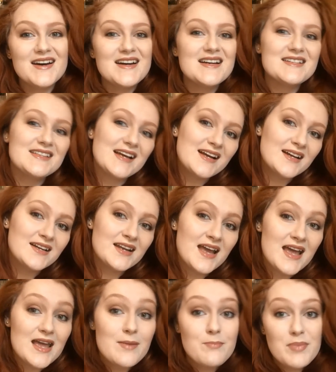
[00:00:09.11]
guys, and
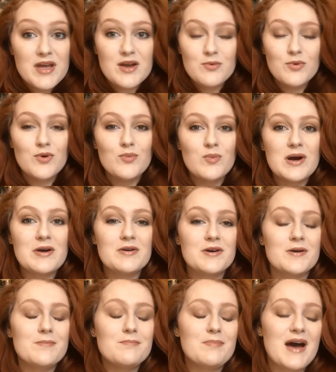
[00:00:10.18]
a big warm
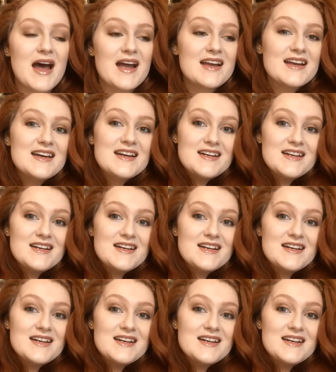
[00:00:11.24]
welcome back.